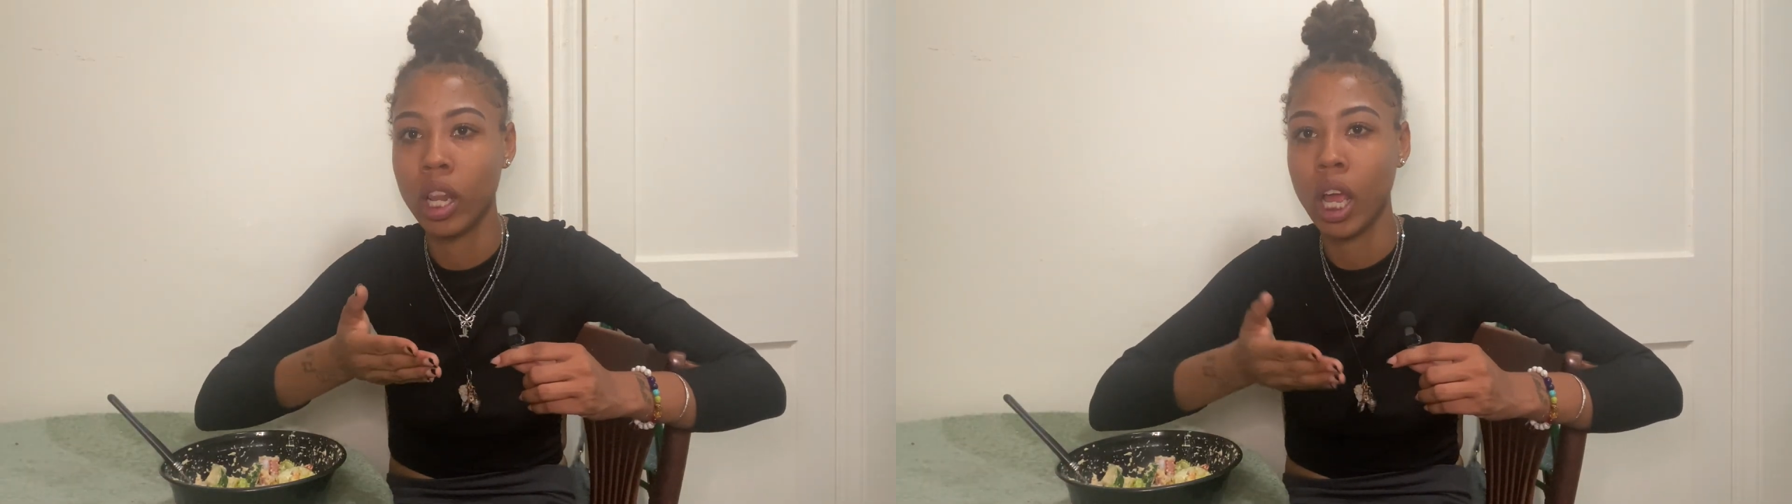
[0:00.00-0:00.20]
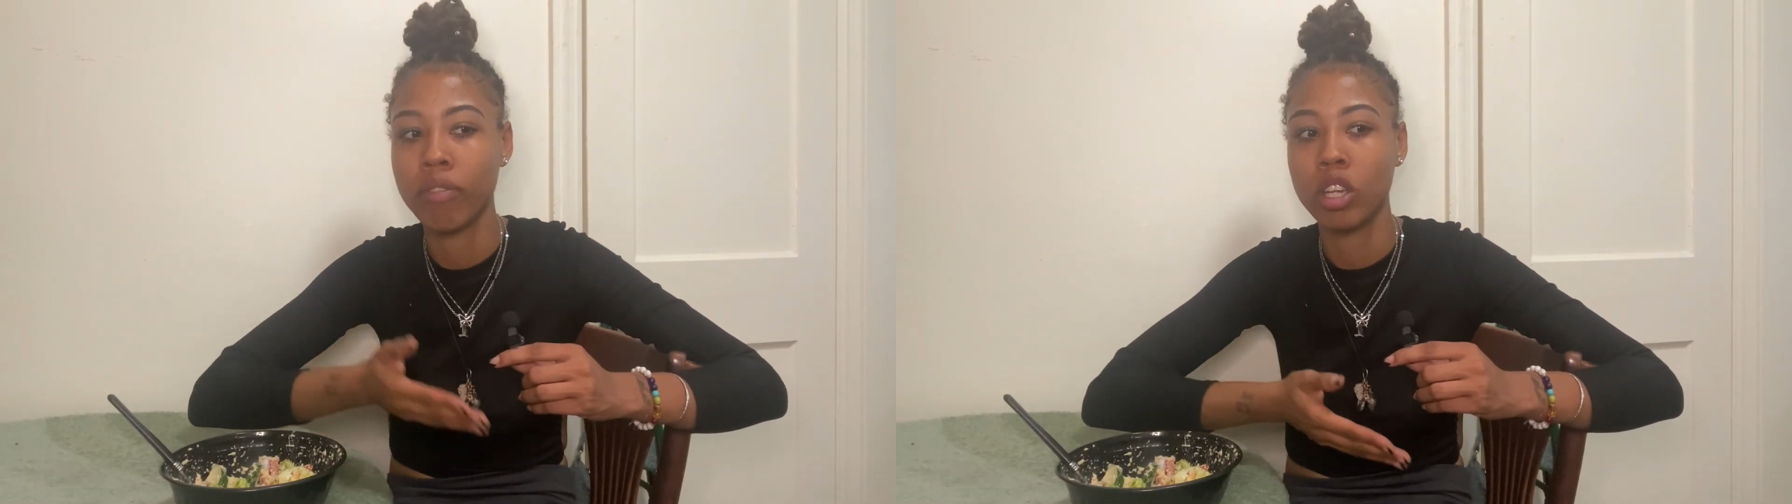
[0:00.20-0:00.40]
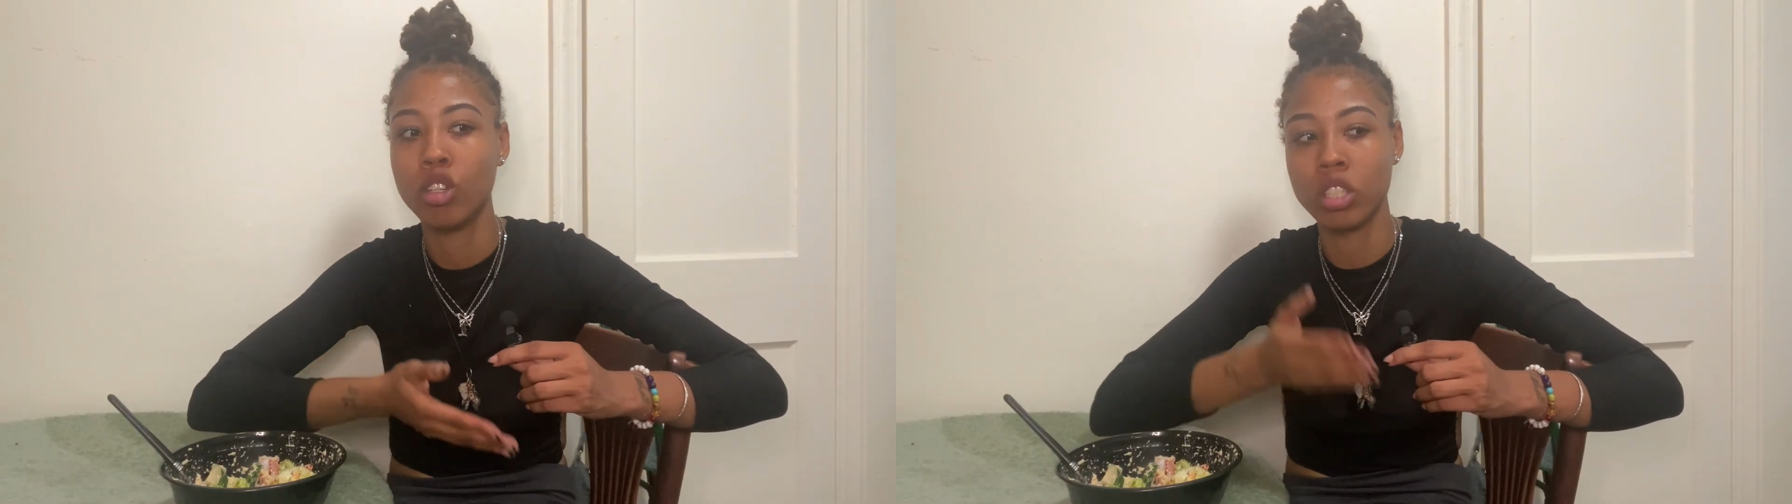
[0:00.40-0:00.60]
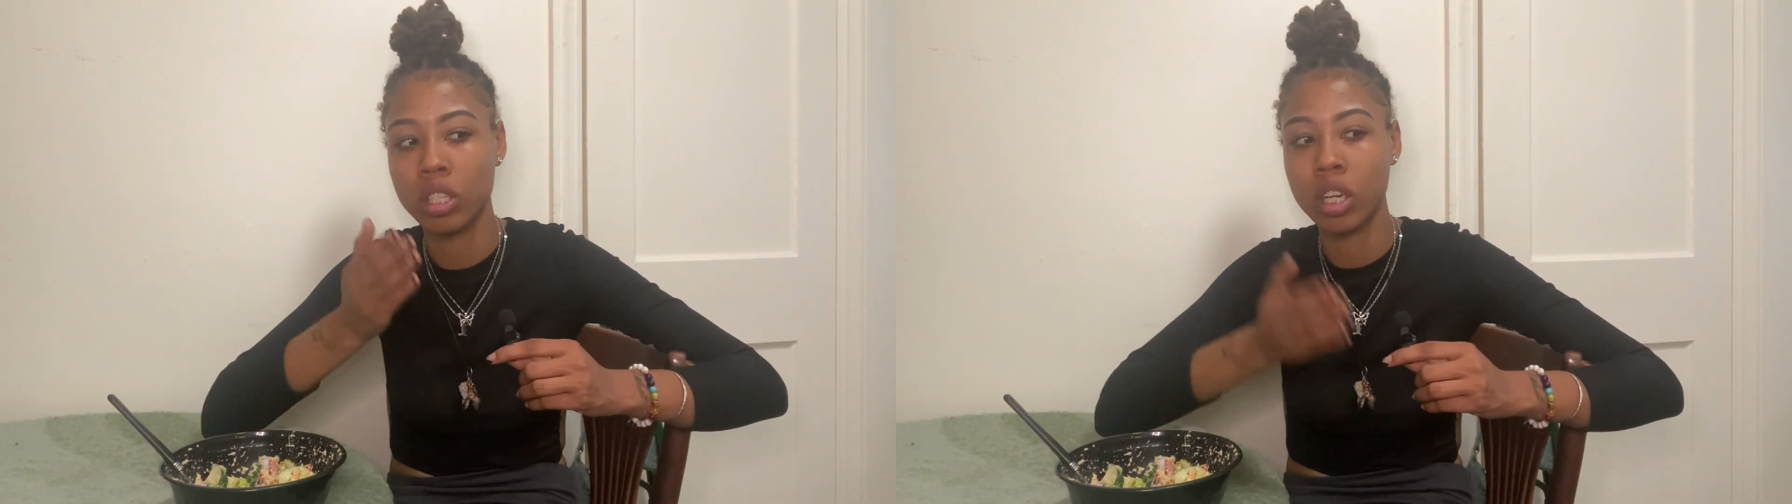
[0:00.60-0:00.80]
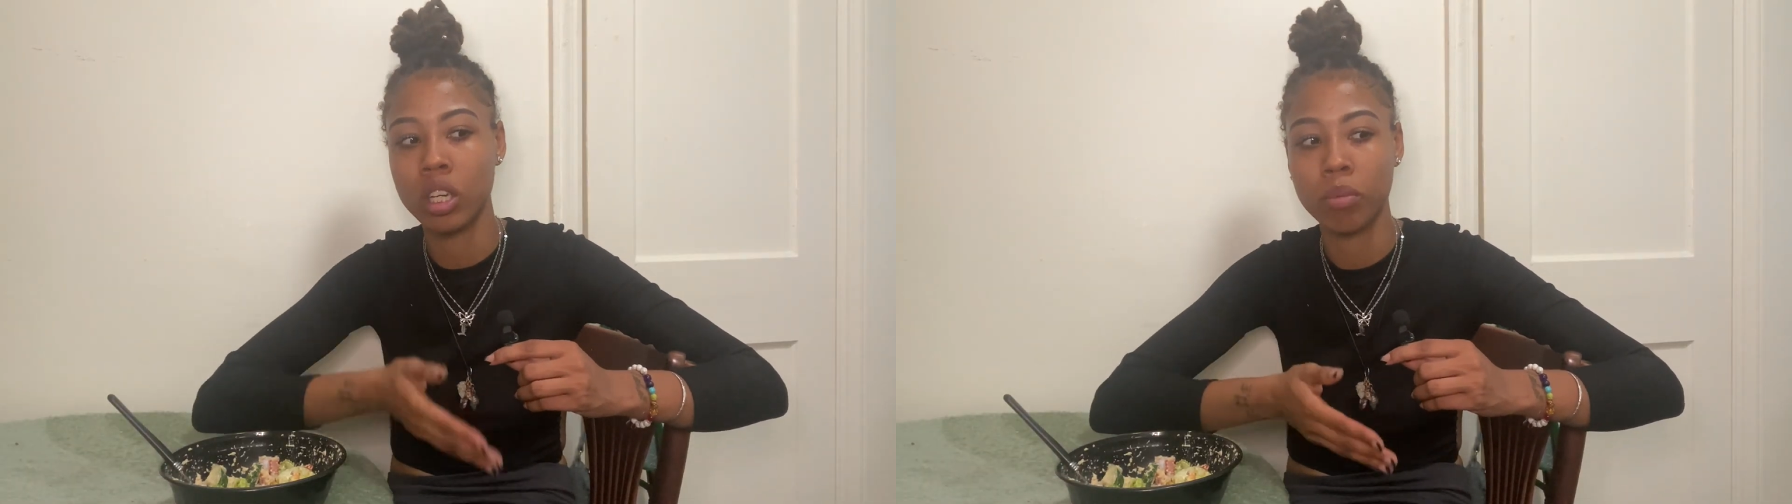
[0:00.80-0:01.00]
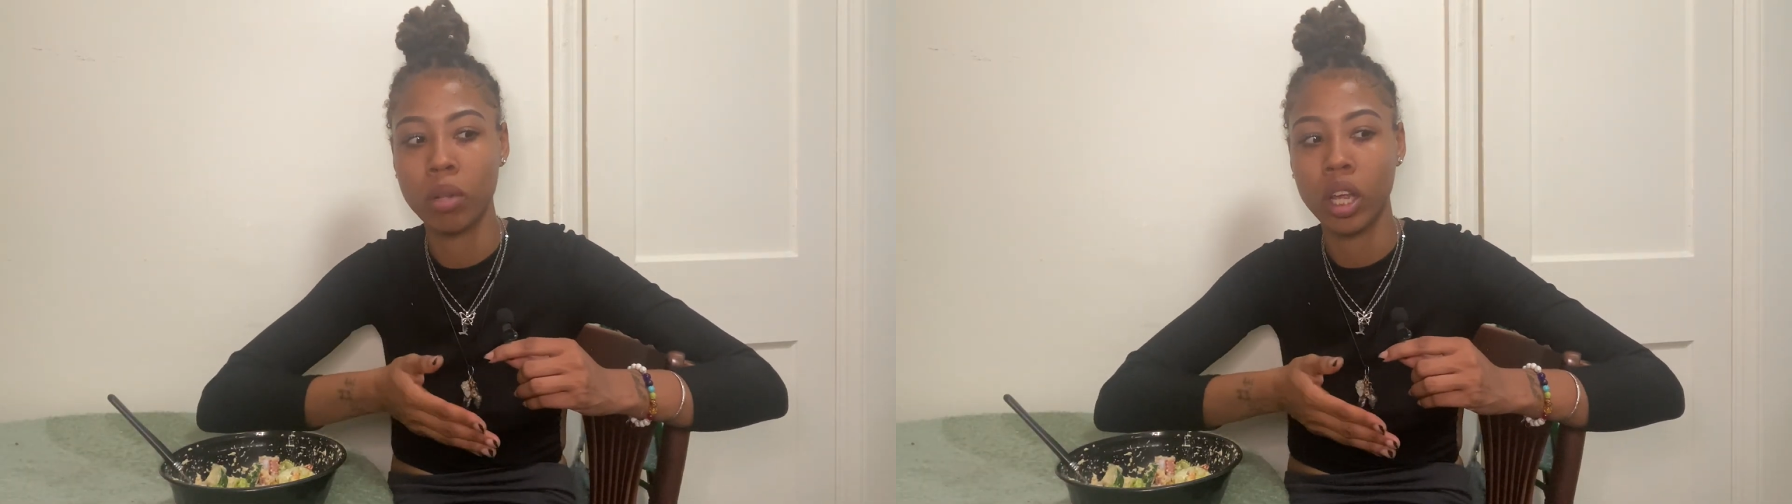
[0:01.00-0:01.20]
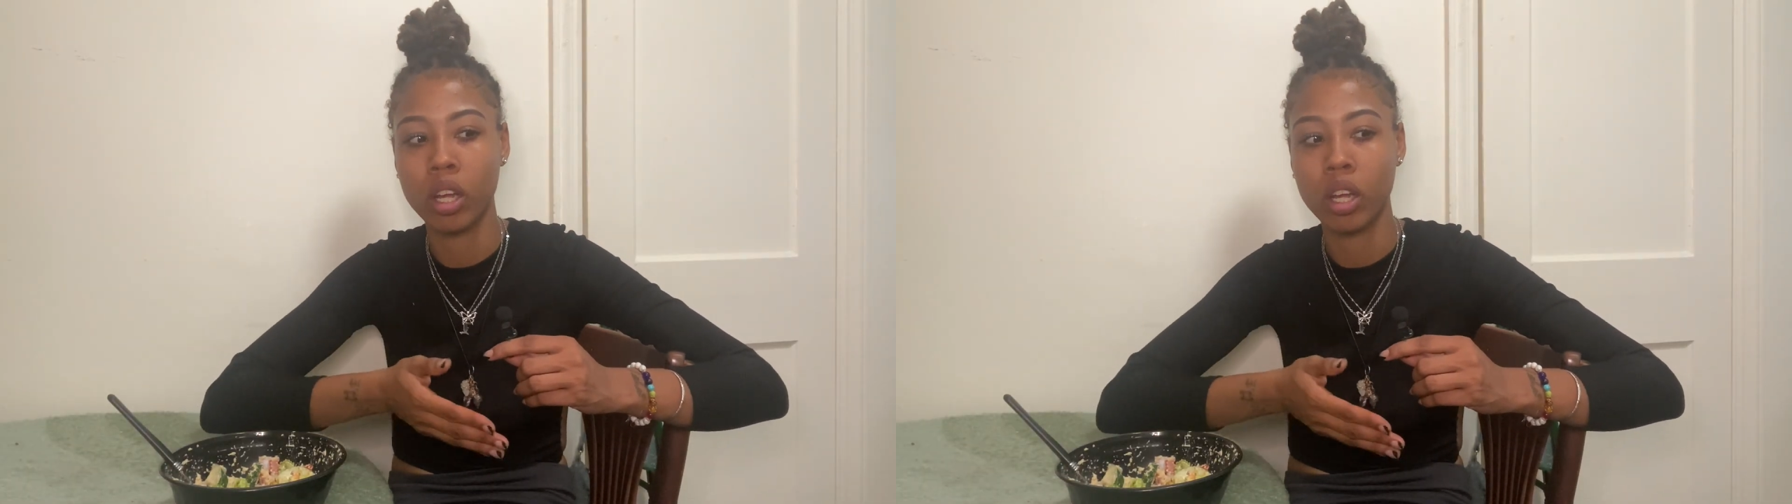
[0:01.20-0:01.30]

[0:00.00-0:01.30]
life, and you just look at them like,